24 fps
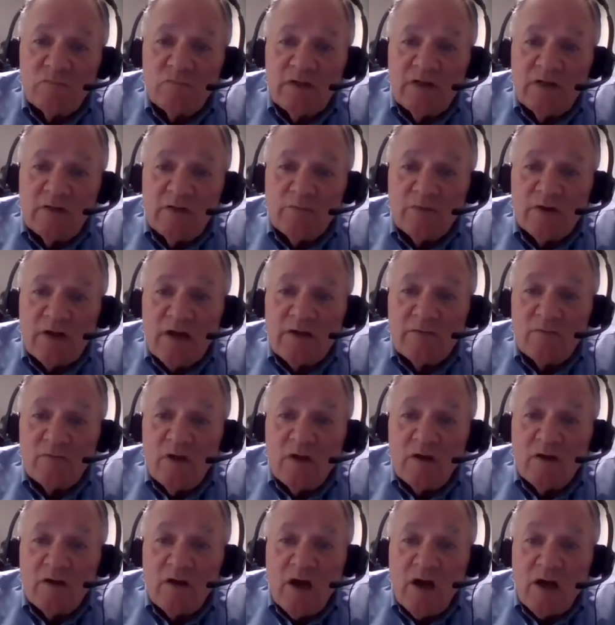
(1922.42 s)
But
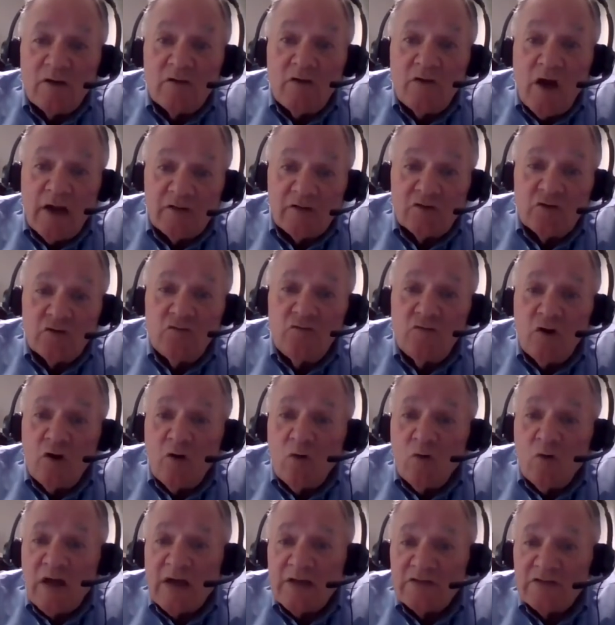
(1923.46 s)
I do
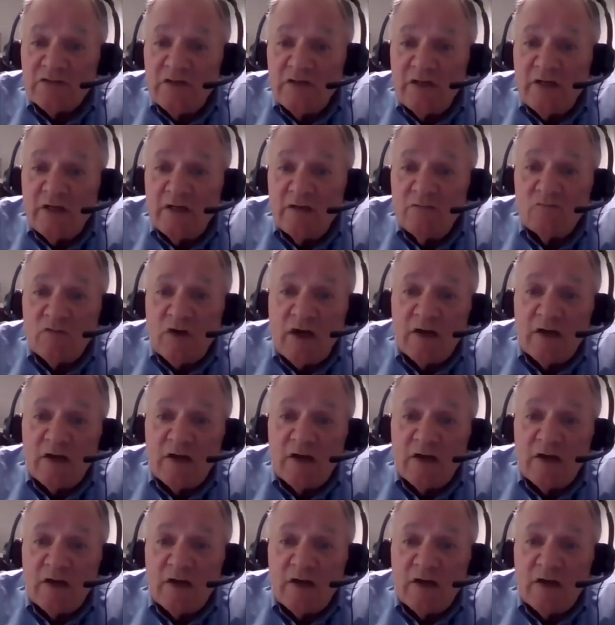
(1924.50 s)
know what I see.